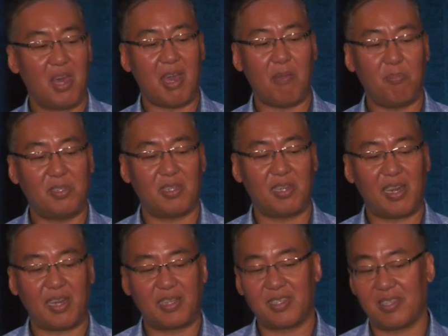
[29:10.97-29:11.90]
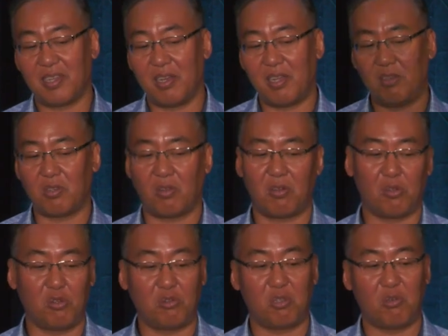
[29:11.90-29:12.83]
epigenetic studies, or
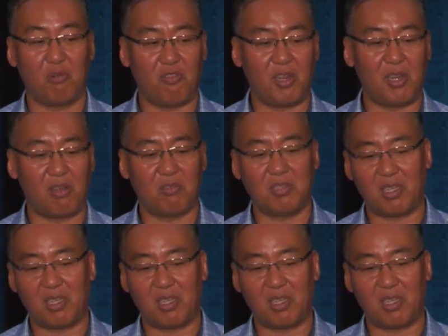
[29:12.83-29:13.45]
YouTube videos.